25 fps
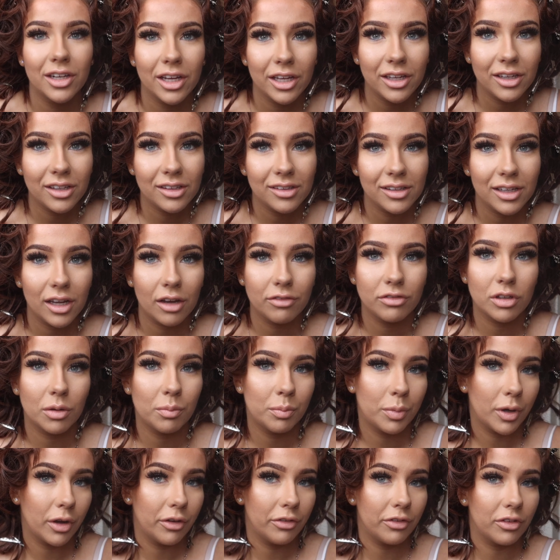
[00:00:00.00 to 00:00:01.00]
now you can see I've
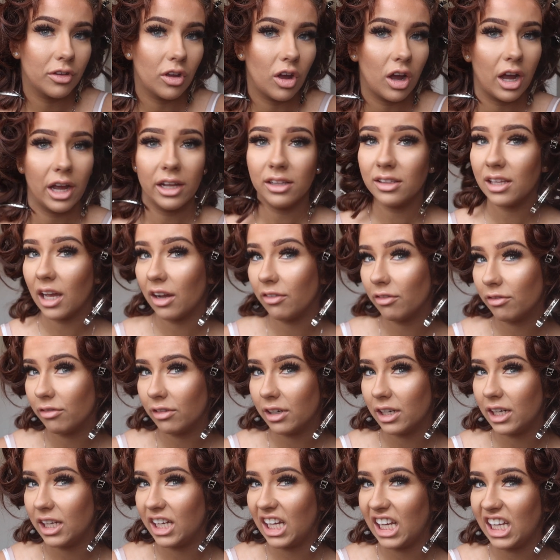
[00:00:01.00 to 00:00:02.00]
done both sides. Don't
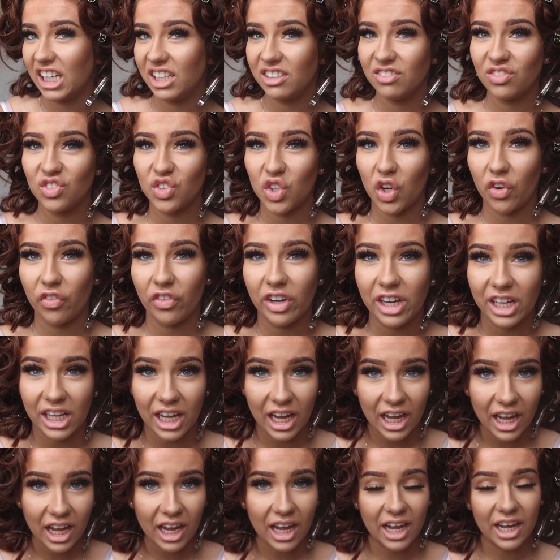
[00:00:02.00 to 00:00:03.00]
really
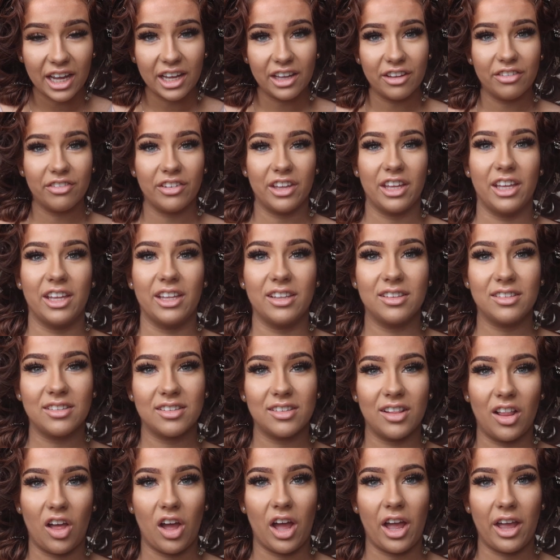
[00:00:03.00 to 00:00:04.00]
care if
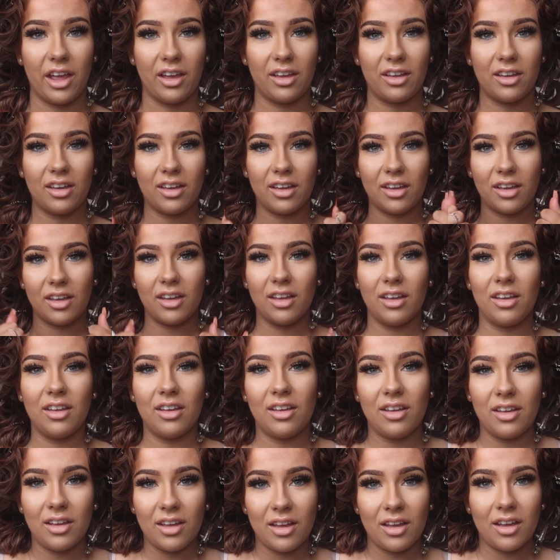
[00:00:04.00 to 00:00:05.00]
it's like,
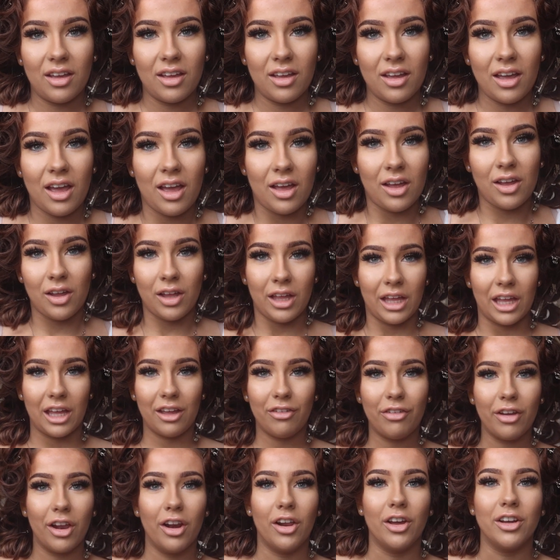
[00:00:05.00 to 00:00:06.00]

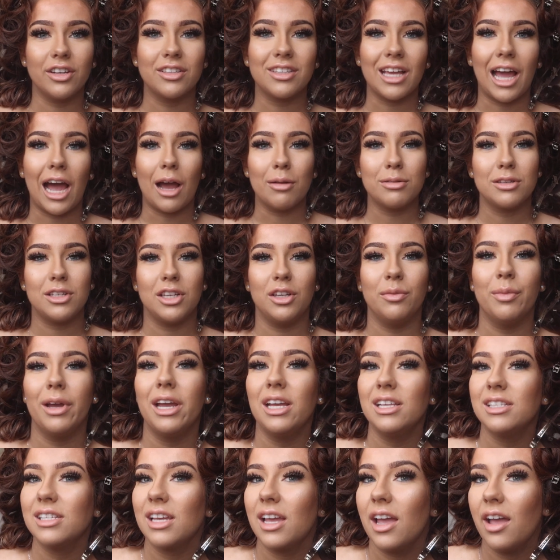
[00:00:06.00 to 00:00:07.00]
if it looks absolutely
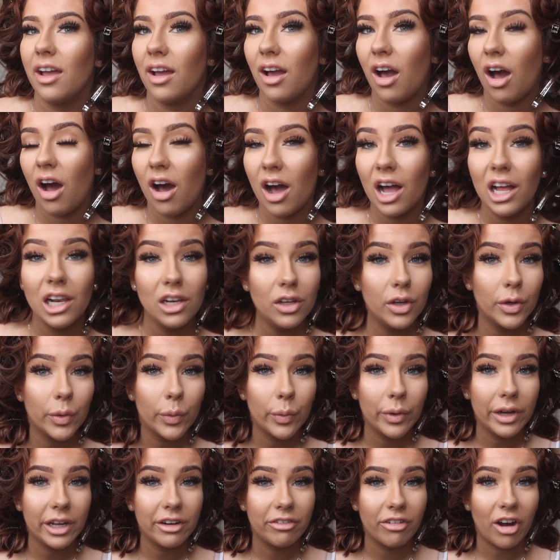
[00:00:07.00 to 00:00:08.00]
amazing. I
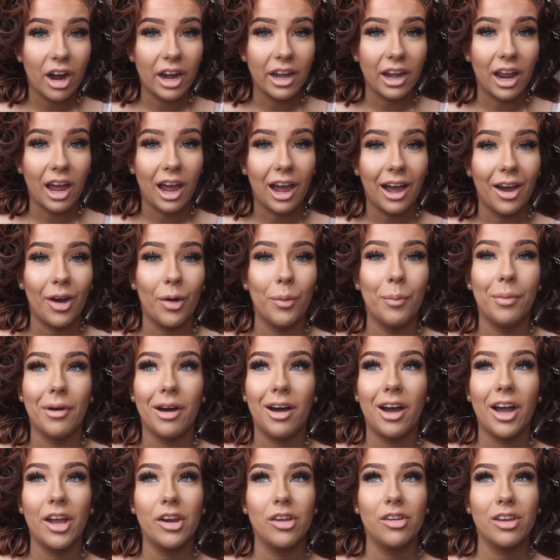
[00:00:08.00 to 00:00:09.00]
look weird right now,
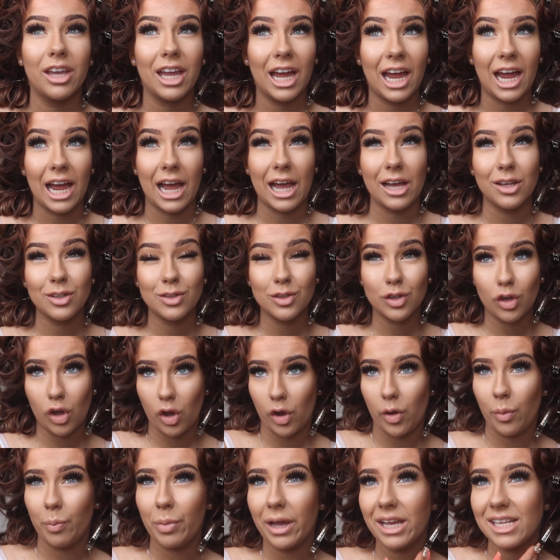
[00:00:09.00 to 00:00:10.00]
but I don't care.
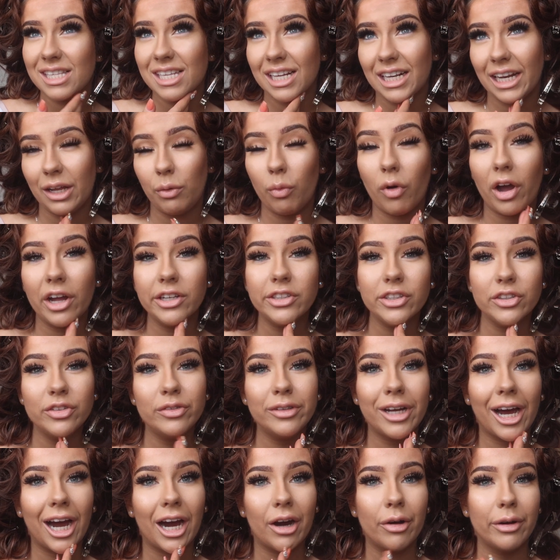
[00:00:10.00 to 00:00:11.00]
So basically what I do
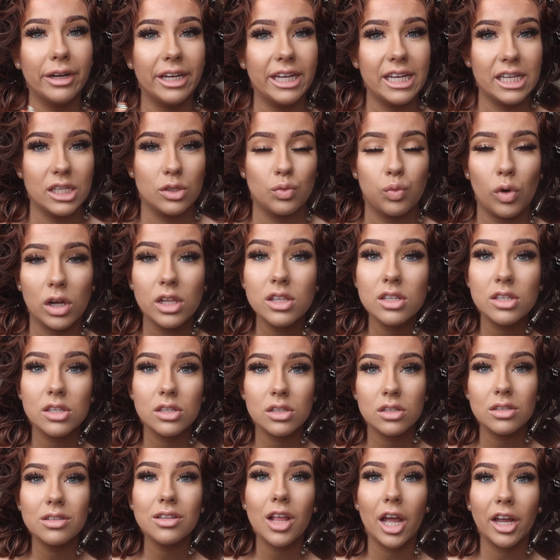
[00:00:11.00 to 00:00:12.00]
now is,
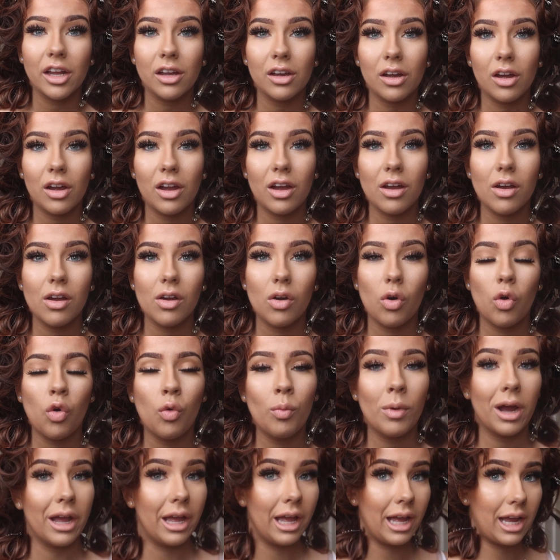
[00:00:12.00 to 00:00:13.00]
once like
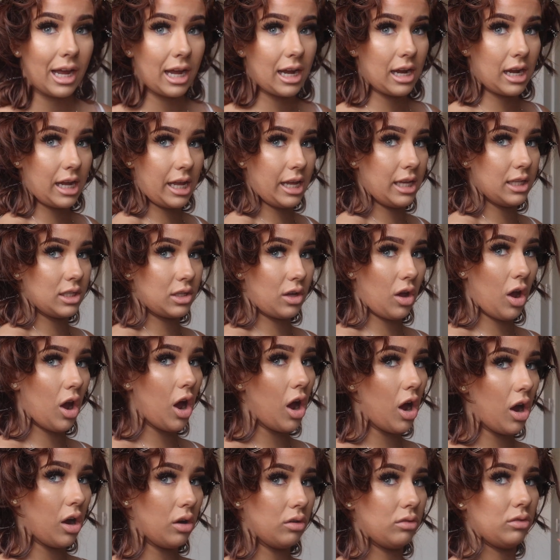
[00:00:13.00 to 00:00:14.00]
all my hair is
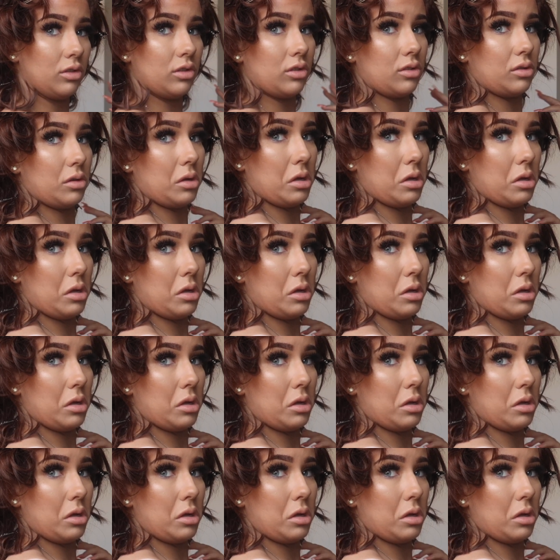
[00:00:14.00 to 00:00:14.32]
curled,